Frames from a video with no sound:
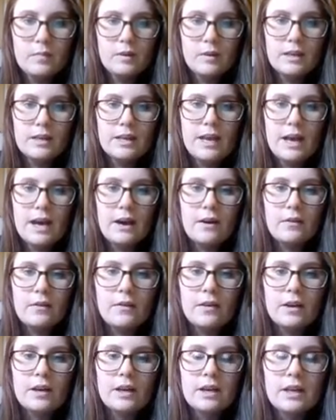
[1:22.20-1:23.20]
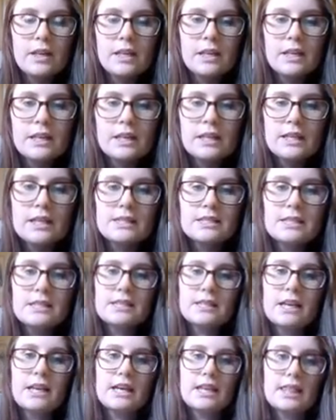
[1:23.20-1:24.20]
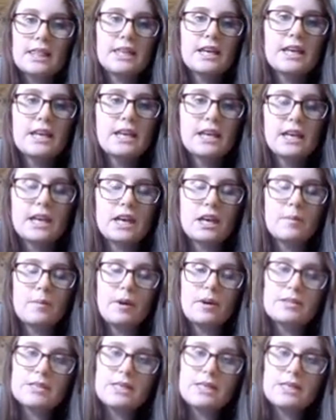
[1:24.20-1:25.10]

Now, this is like thinking about